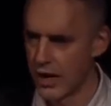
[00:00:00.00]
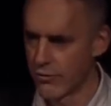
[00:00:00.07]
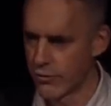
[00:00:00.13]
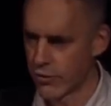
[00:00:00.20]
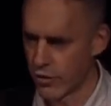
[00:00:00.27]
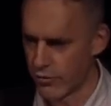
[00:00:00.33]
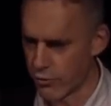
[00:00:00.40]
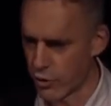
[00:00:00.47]

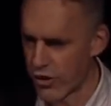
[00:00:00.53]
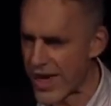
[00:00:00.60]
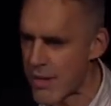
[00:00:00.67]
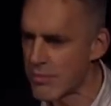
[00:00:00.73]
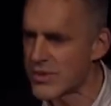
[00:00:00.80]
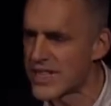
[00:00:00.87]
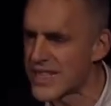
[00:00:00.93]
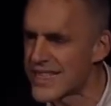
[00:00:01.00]
for
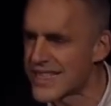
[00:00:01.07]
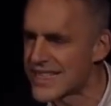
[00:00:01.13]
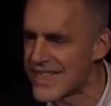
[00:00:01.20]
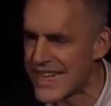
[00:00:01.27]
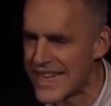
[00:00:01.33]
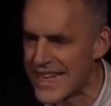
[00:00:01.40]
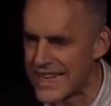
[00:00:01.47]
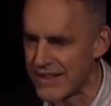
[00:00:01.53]
them to
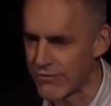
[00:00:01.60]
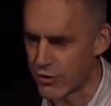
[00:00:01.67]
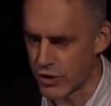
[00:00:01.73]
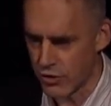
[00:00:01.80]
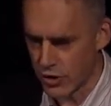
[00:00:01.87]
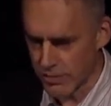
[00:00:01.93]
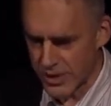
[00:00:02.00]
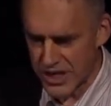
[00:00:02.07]
see, for
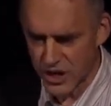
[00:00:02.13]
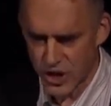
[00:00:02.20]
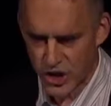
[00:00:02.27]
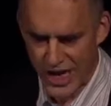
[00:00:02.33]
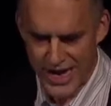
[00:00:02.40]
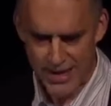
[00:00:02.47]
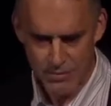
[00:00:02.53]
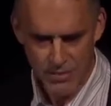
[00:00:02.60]
you to be
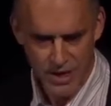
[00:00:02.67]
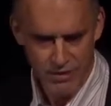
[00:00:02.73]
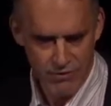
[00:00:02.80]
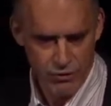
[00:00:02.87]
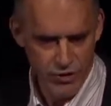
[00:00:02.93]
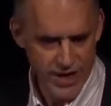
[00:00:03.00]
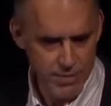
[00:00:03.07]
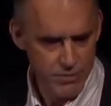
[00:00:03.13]
ashamed of,
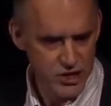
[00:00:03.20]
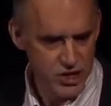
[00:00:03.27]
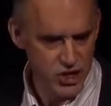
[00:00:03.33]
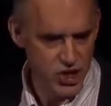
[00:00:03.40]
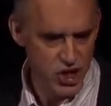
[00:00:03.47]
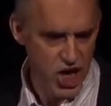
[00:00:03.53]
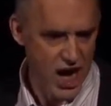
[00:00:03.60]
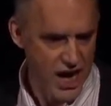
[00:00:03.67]
for them to
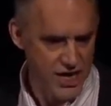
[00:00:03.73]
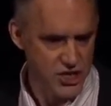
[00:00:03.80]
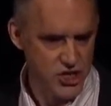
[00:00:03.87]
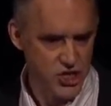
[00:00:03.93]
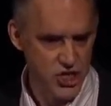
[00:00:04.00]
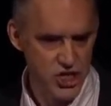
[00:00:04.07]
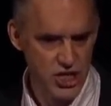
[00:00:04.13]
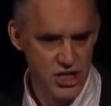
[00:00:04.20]

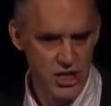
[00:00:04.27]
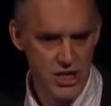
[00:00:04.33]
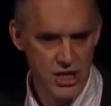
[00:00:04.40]
judge.